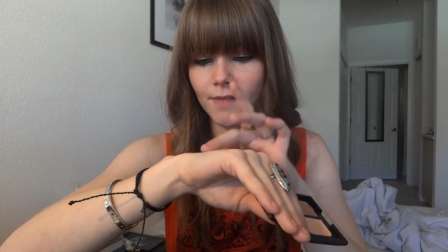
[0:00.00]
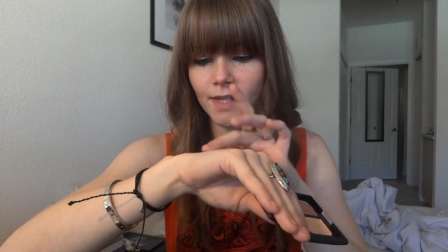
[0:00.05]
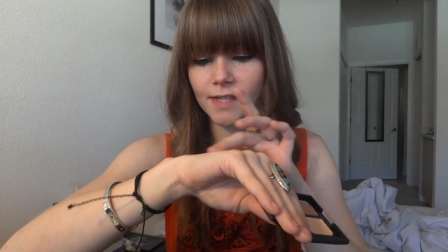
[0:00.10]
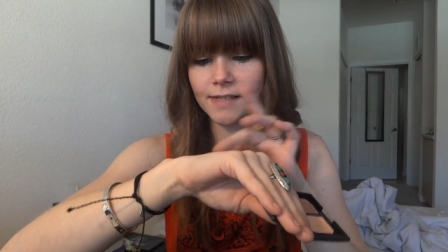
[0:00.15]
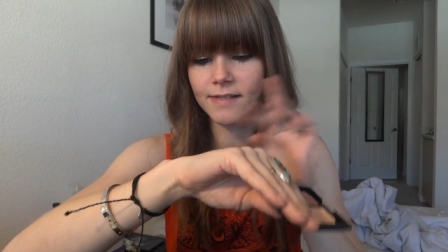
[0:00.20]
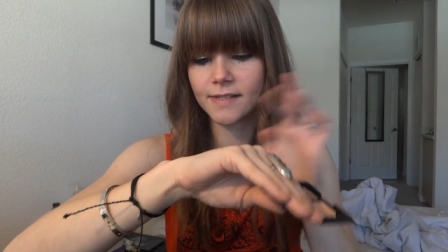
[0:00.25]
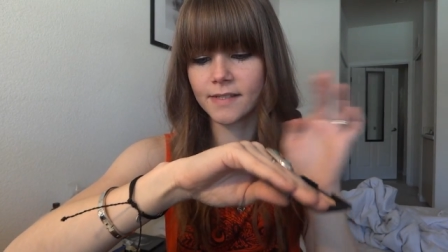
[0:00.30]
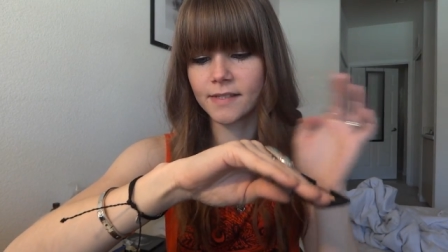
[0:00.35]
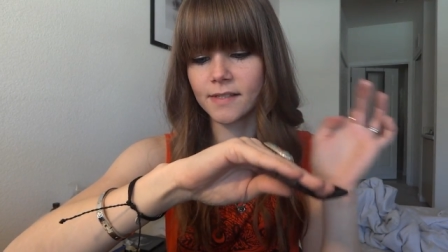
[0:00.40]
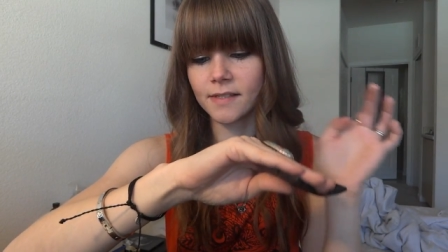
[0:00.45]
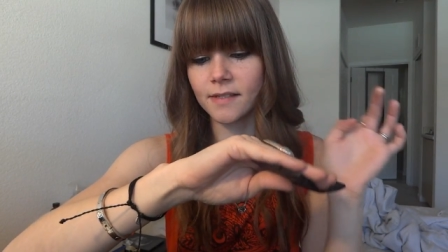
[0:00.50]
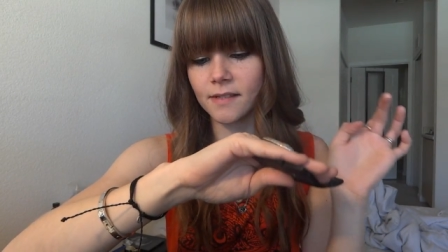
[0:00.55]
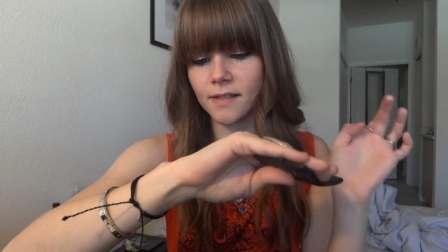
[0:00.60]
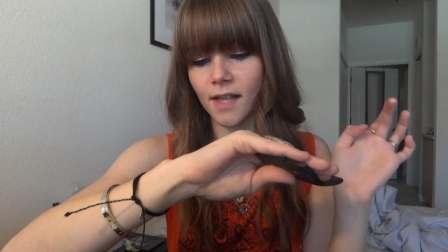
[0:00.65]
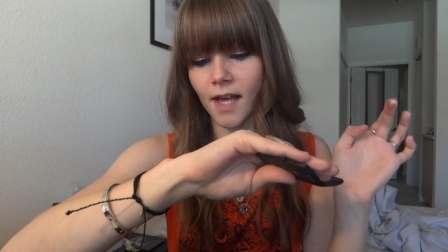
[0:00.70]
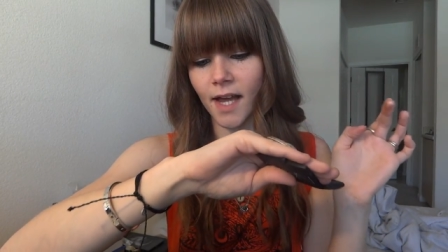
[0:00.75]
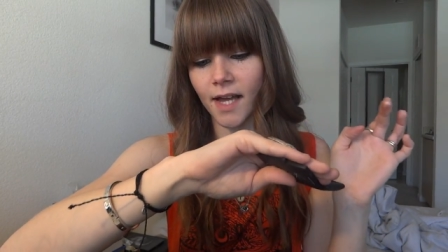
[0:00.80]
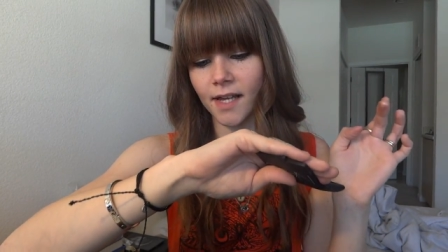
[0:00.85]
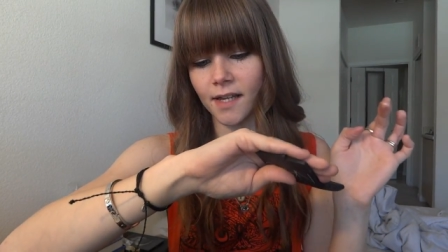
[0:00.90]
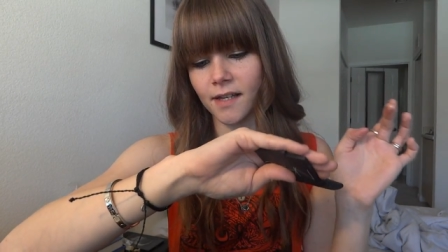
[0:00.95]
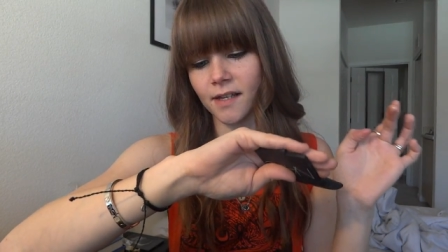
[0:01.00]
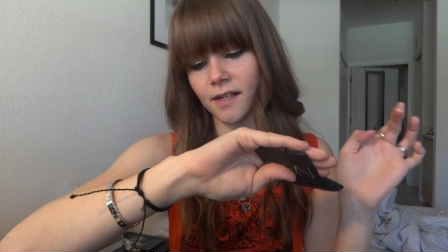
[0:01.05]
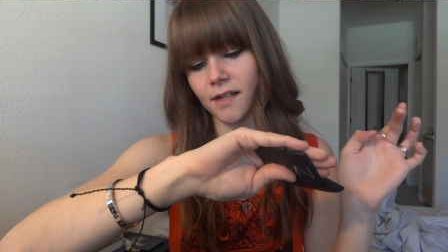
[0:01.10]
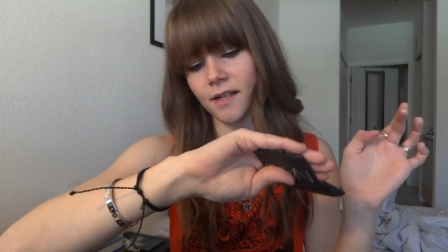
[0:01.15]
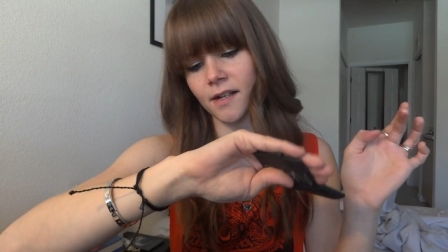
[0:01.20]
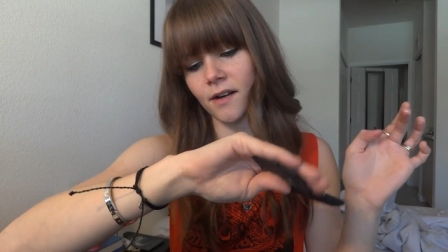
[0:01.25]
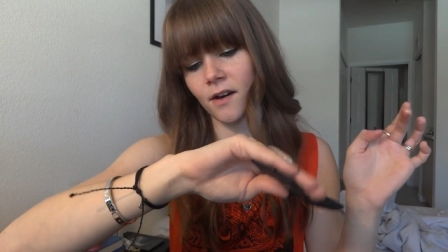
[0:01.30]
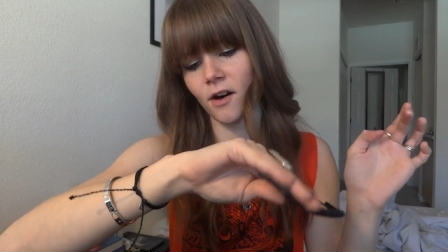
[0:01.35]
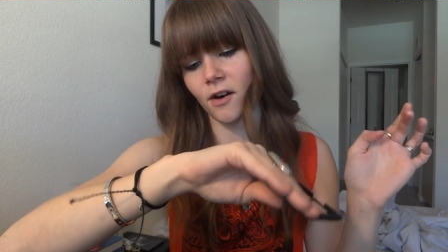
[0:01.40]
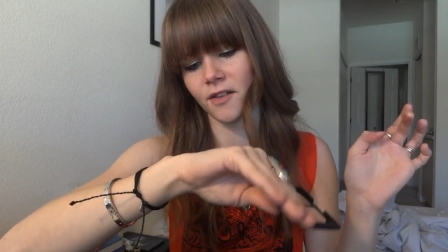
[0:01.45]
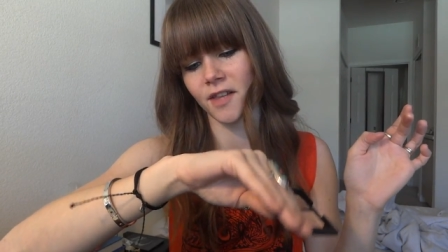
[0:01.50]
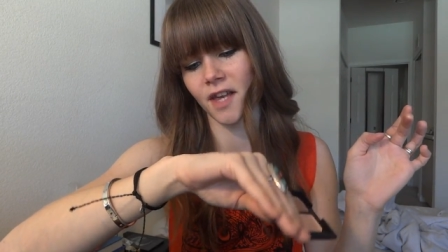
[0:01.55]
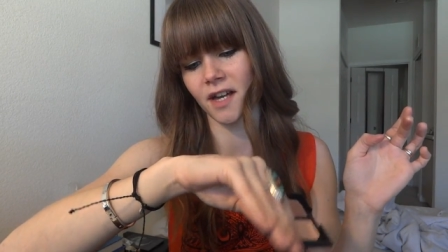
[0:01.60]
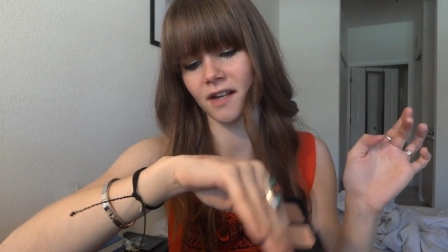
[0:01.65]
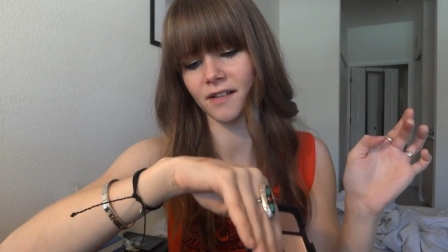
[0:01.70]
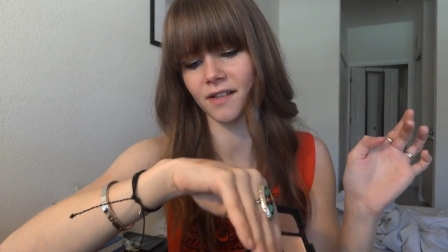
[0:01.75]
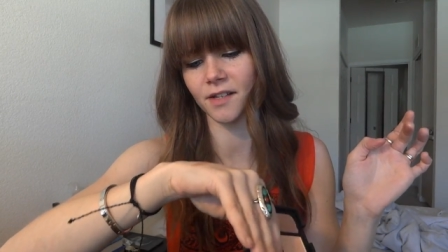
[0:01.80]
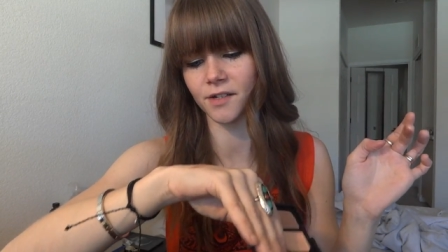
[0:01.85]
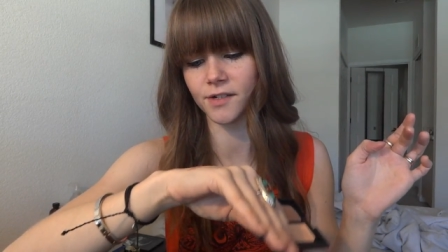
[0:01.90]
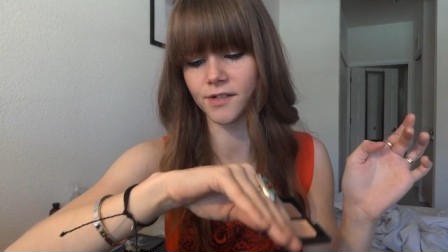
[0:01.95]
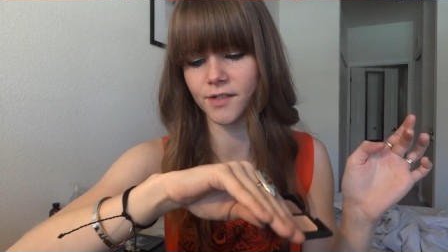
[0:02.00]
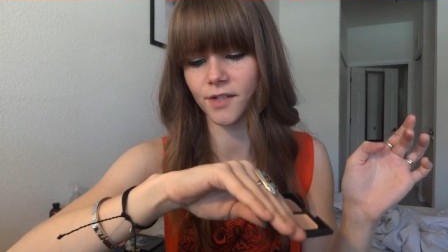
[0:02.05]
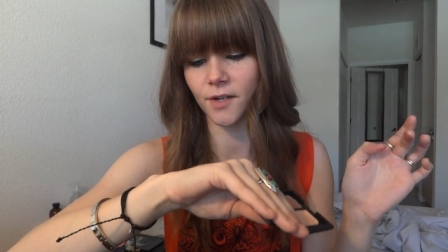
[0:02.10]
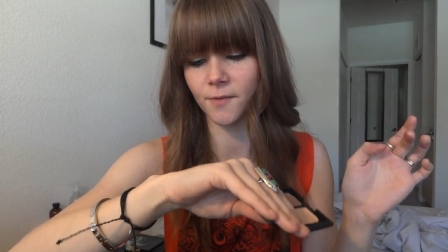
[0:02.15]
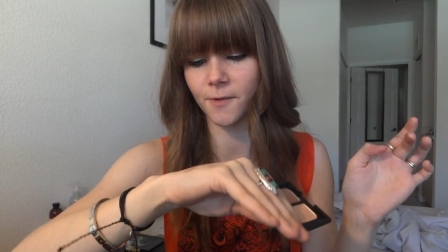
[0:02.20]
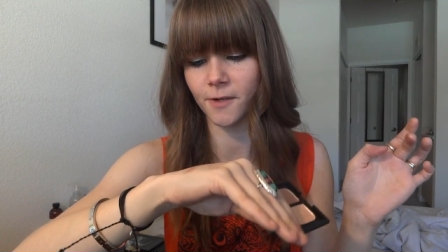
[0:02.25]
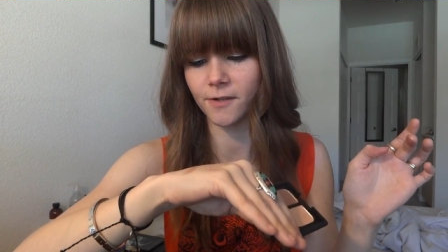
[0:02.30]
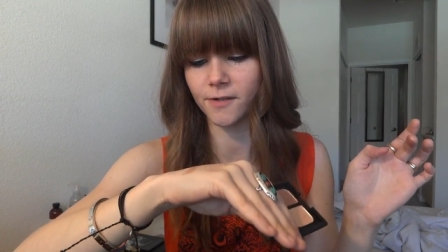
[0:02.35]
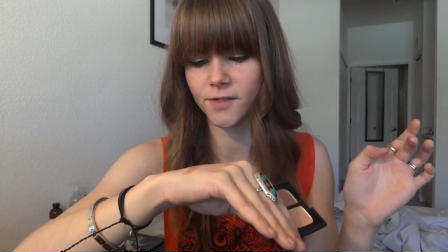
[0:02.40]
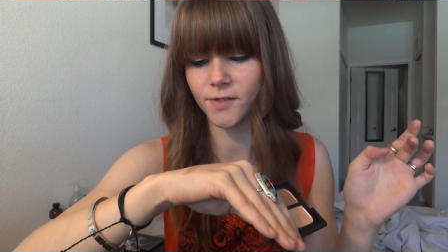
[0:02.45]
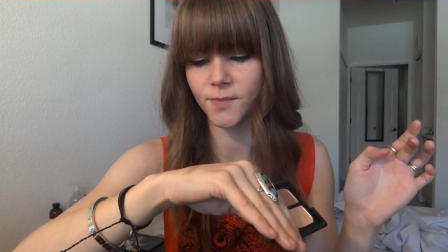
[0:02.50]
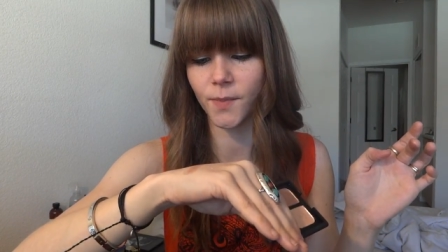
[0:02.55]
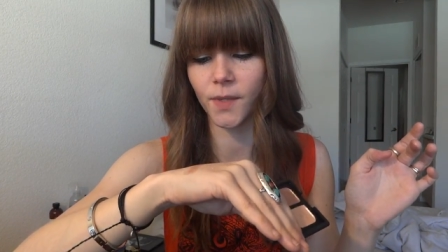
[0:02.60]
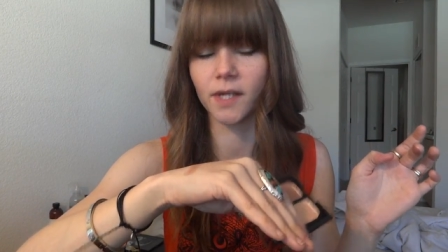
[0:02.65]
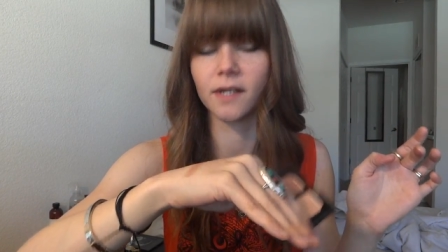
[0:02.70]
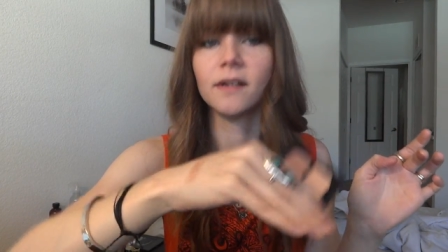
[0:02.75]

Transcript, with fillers: It's like all that glitters almost,